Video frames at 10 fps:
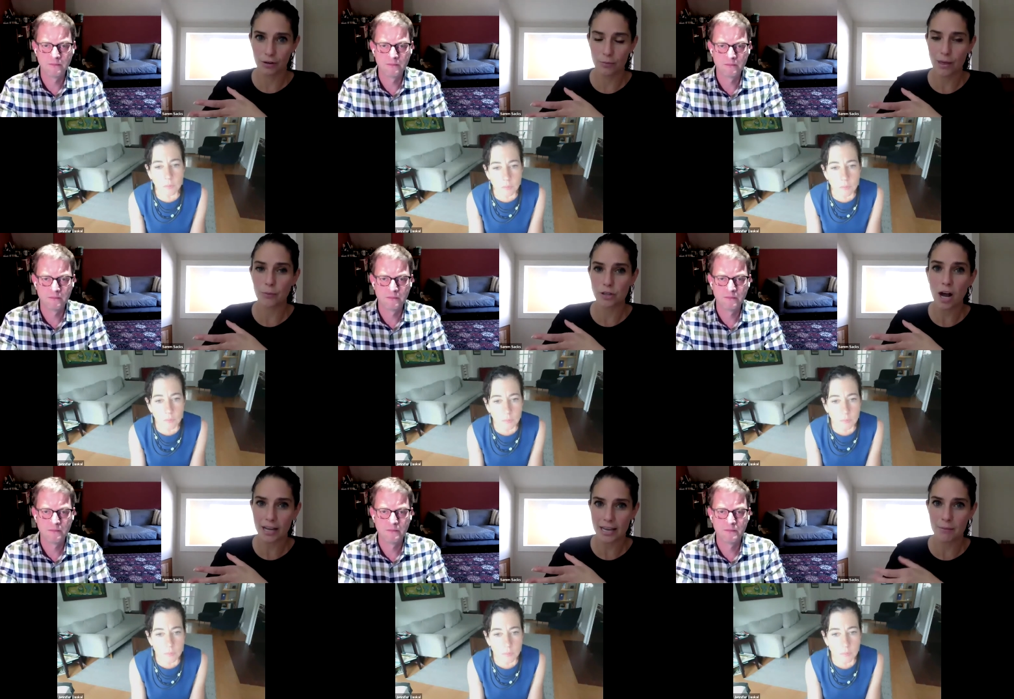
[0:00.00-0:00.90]
Speaker 1: that we're
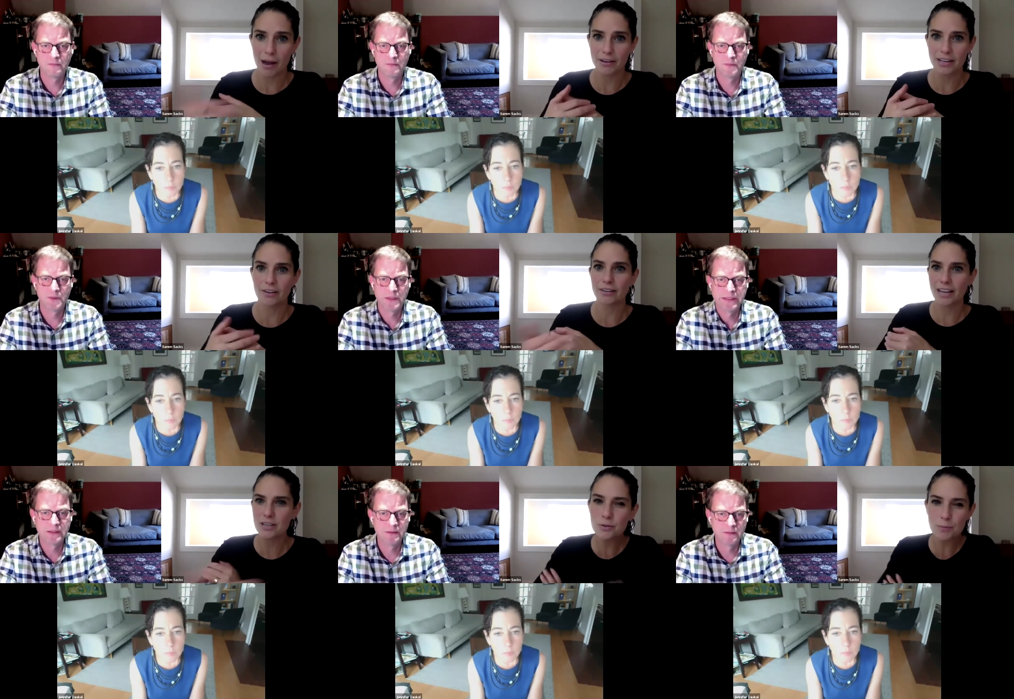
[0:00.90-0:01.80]
talking about here. Can
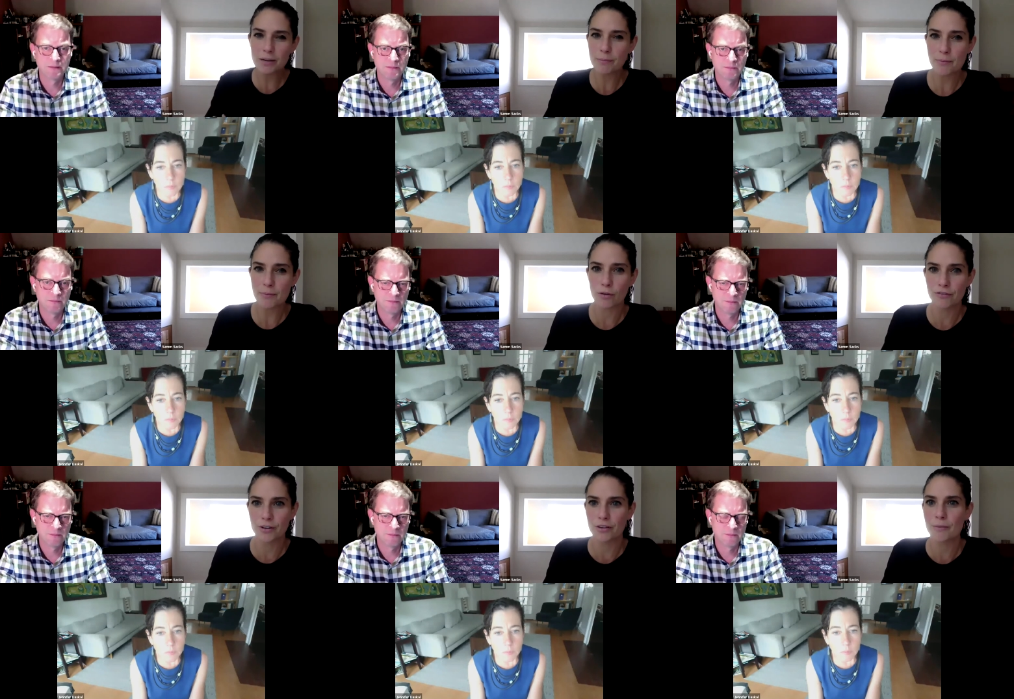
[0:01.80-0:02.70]
you speak a bit more
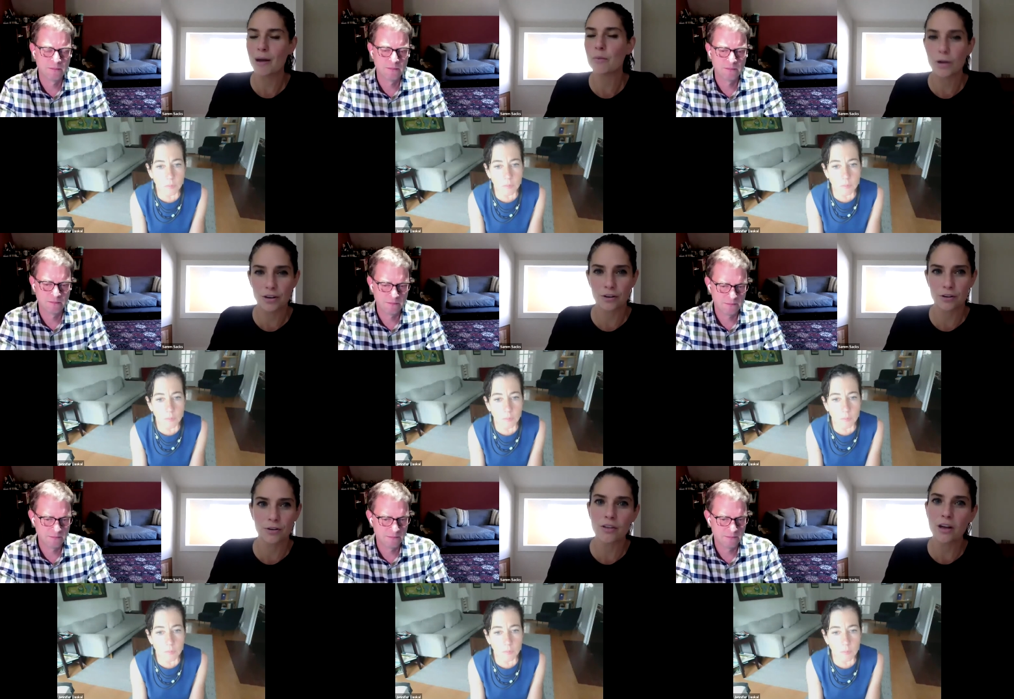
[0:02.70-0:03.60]
further about what your, your
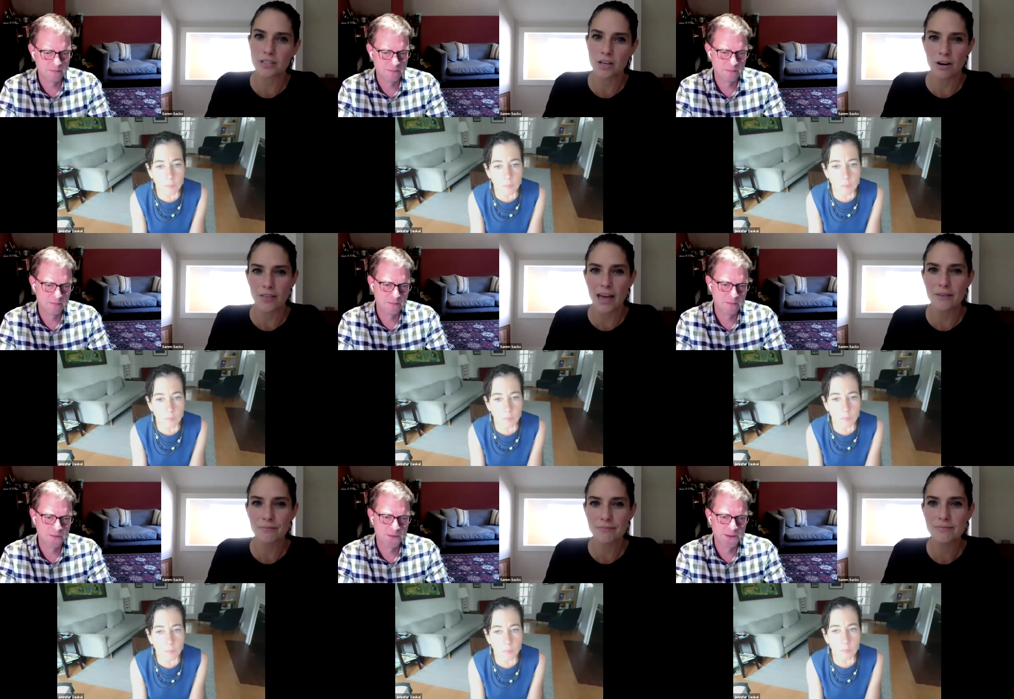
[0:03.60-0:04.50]
thoughts are on that?
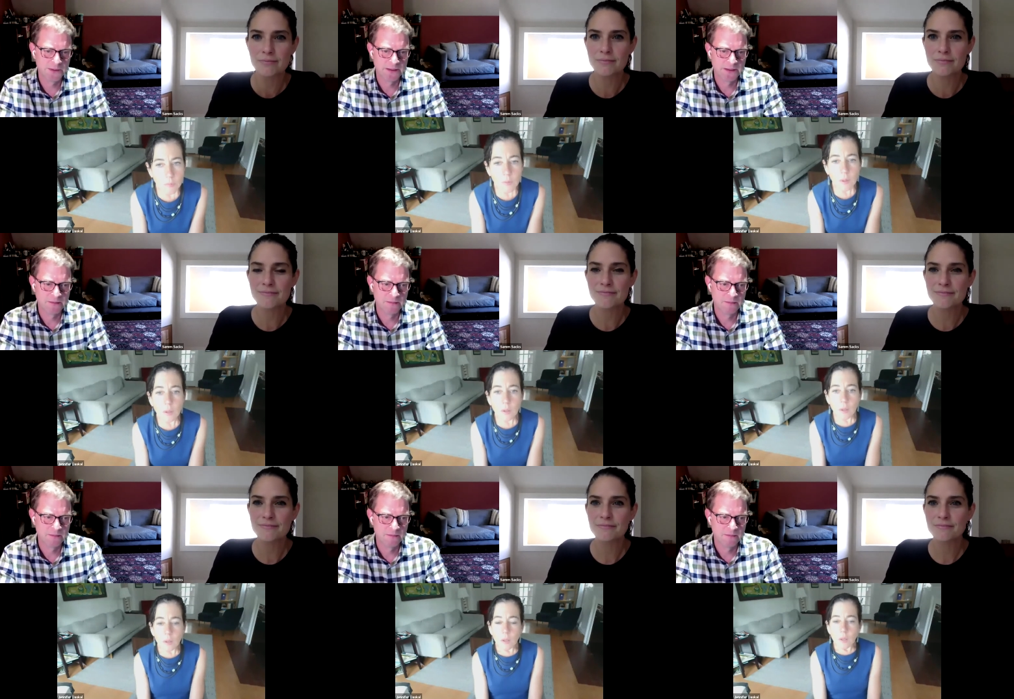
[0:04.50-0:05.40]

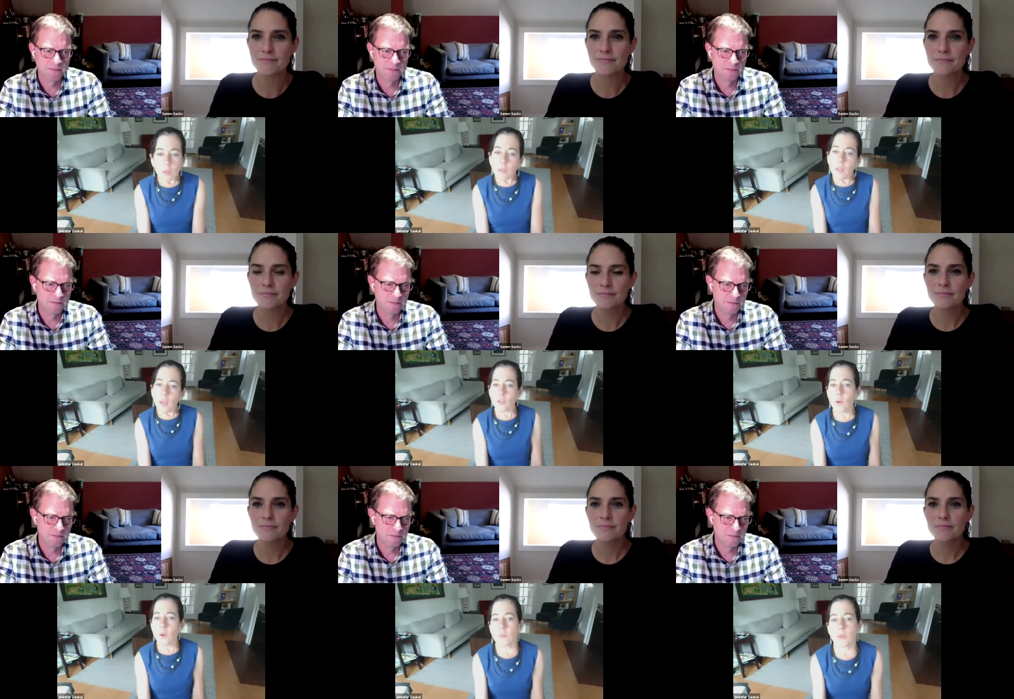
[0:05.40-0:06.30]
Speaker 2: Yeah, so
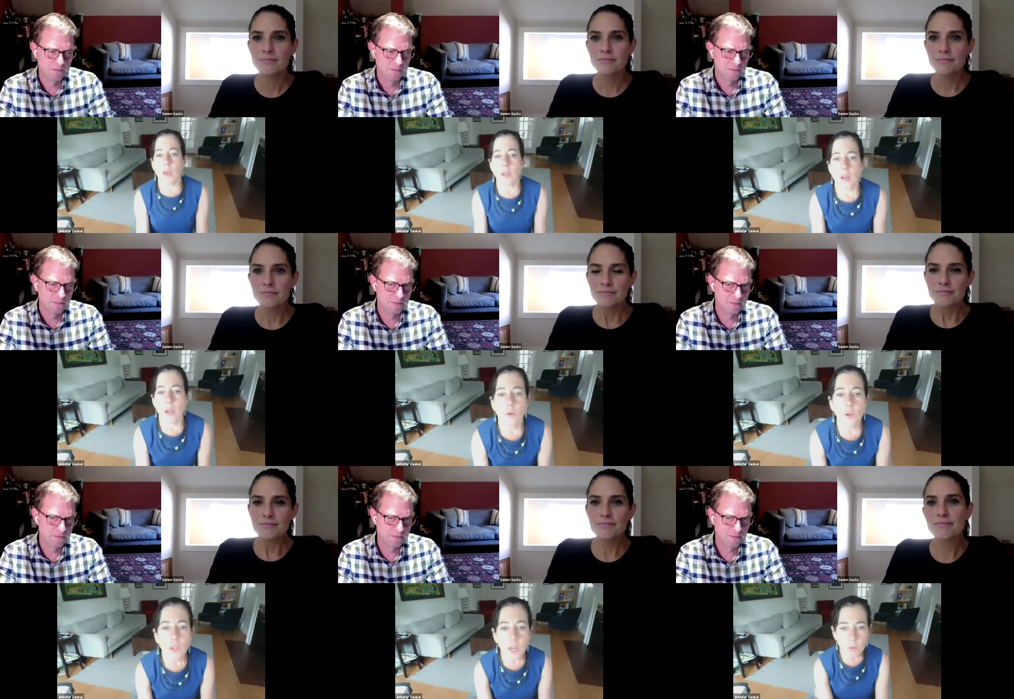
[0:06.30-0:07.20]
I, I, I, don't know that
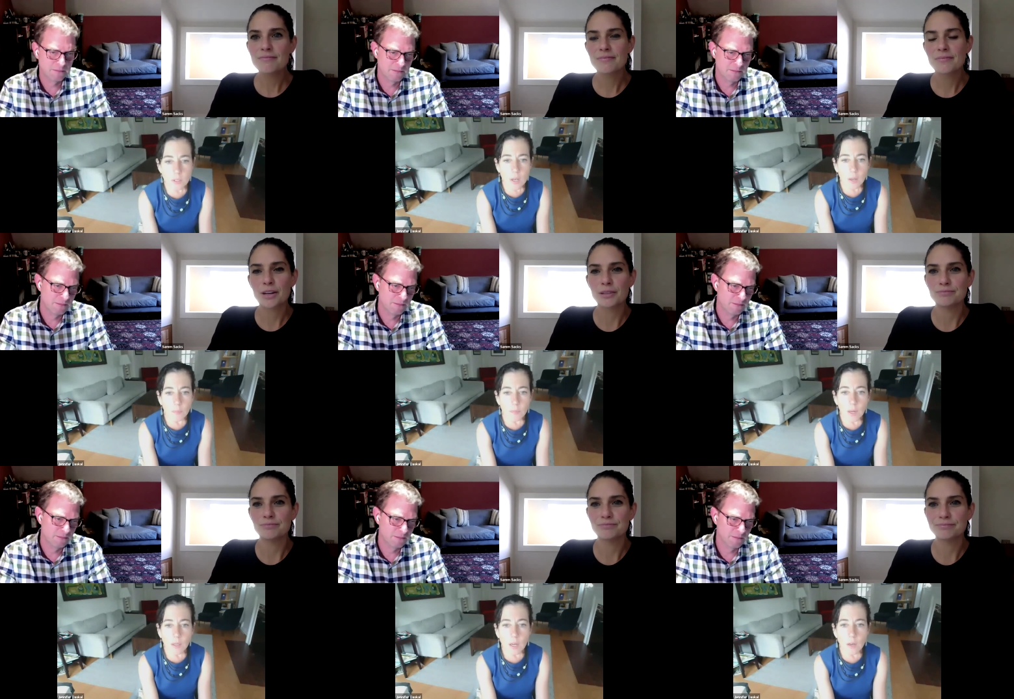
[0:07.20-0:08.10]
I was, um, I,
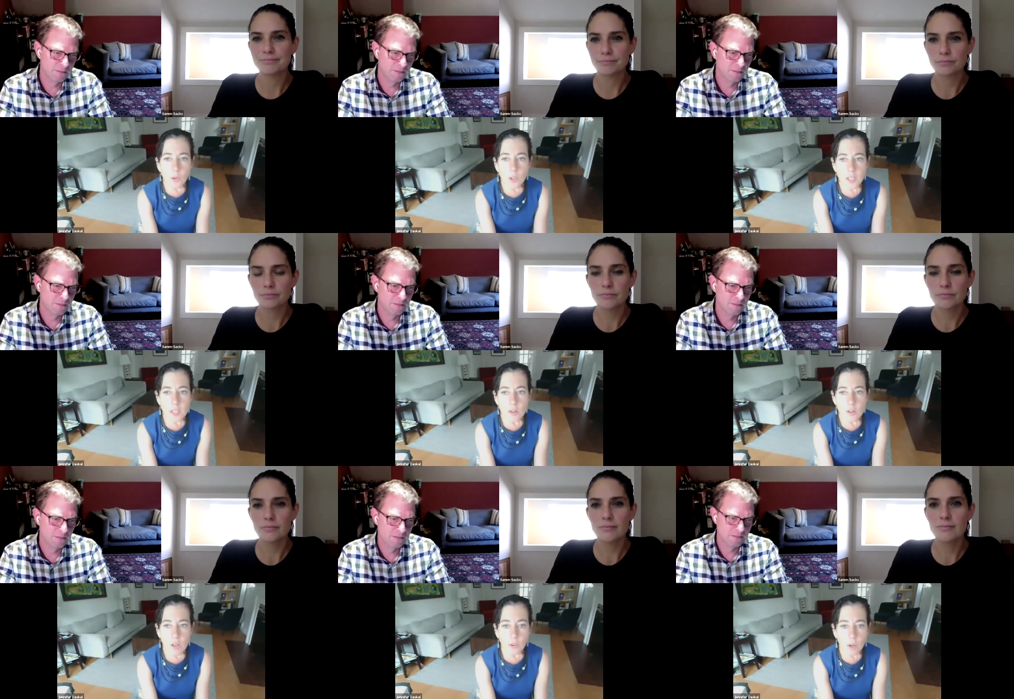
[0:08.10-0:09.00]
I, don't know that there's
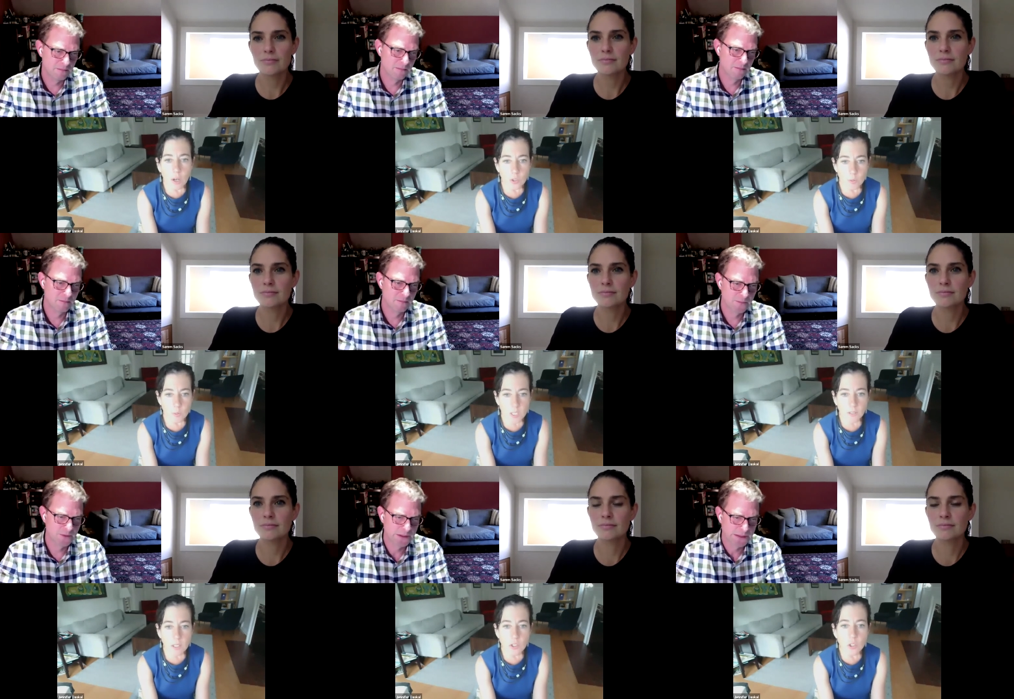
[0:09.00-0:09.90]
other country specific
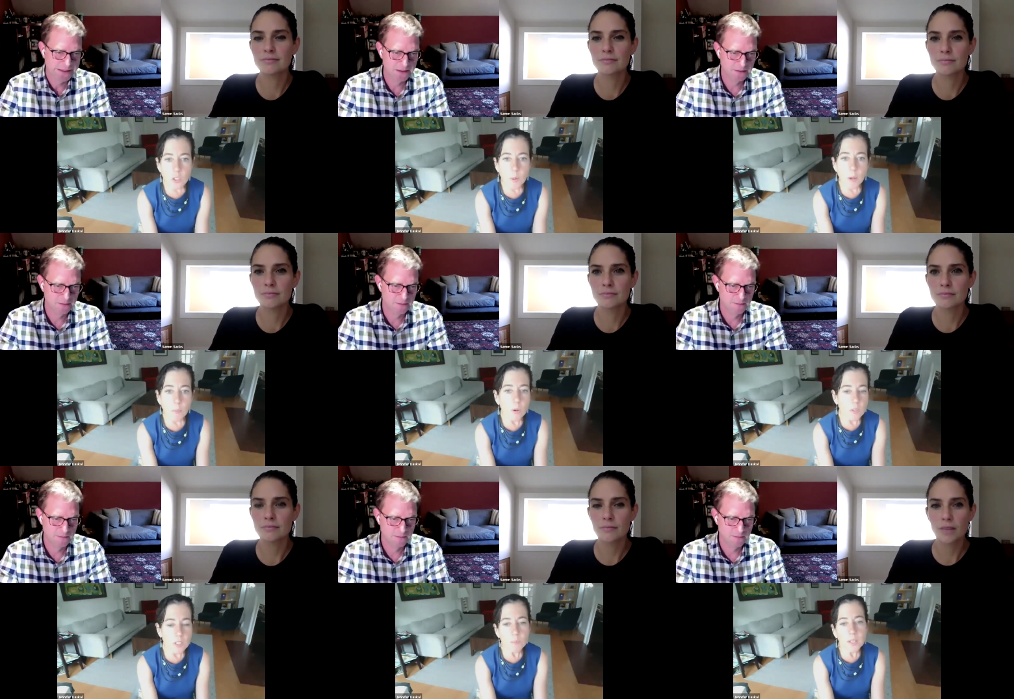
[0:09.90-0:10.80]
issues, but my point was
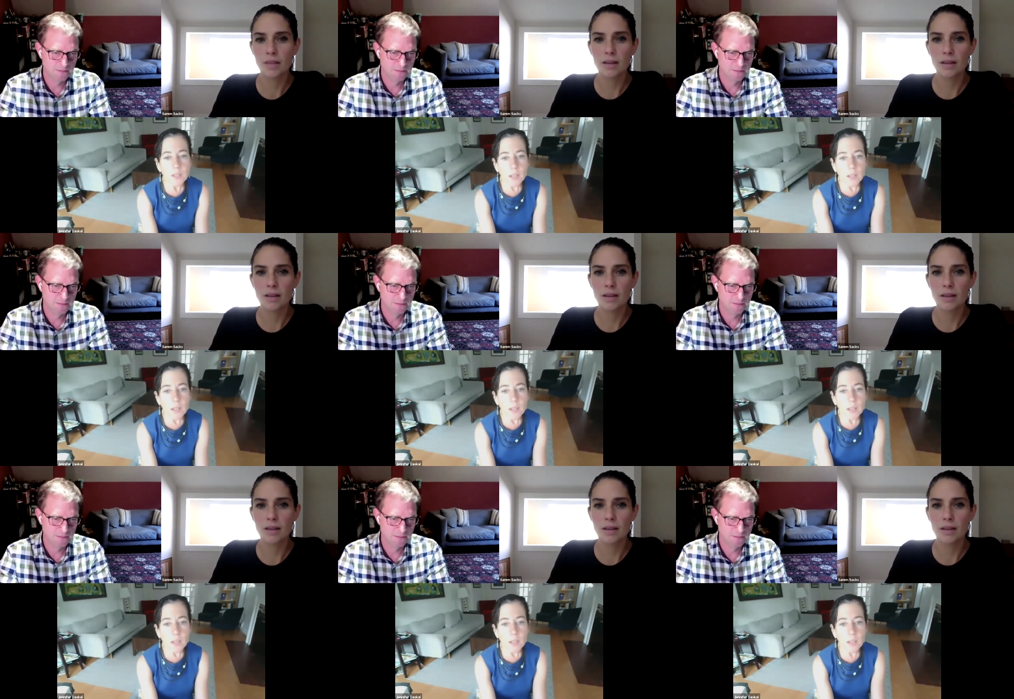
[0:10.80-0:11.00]
simply that